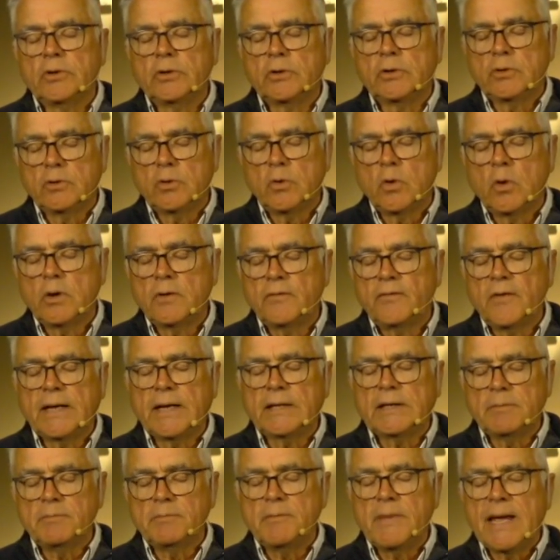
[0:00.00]
to glorify,
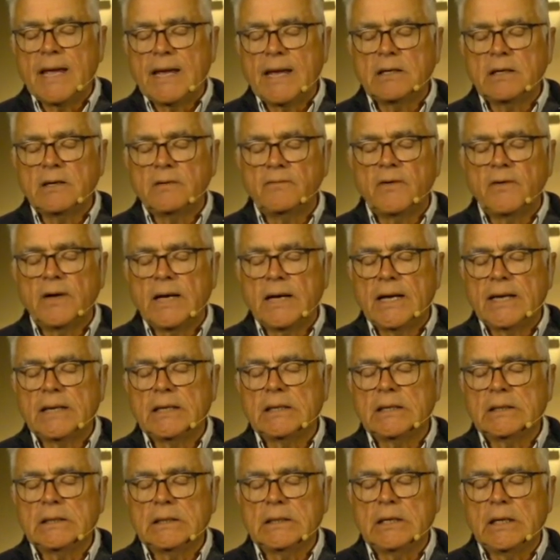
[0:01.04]
to magnify